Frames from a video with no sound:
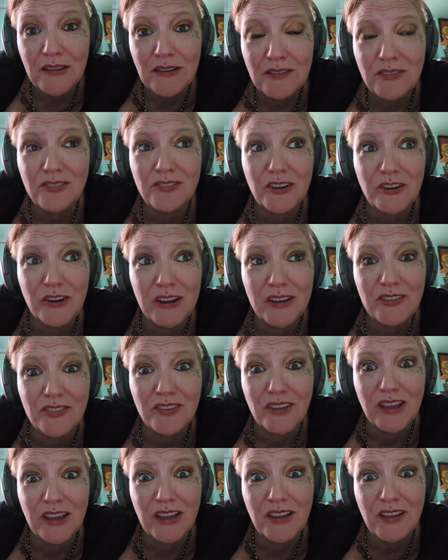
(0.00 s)

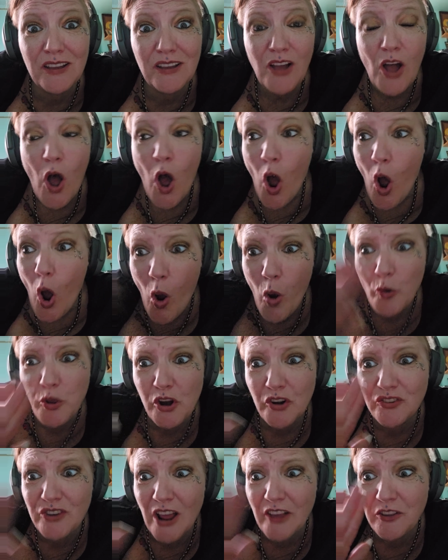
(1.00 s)
Seriously? Oh,
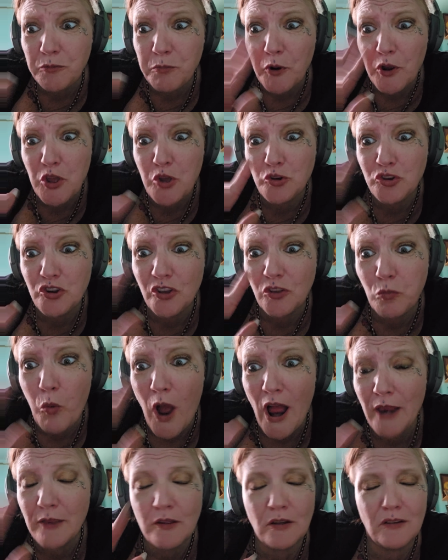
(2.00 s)
you're desperate. You just
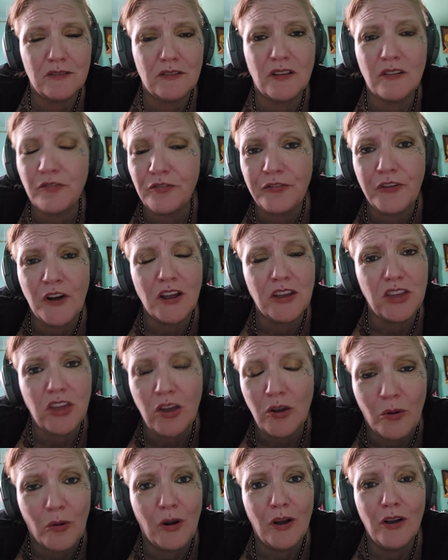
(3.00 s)
want... Fuck
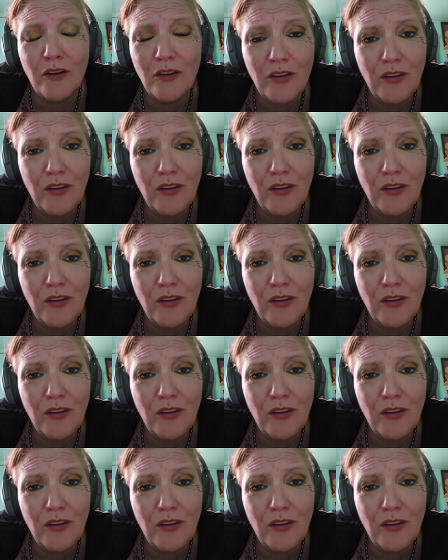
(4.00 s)
you.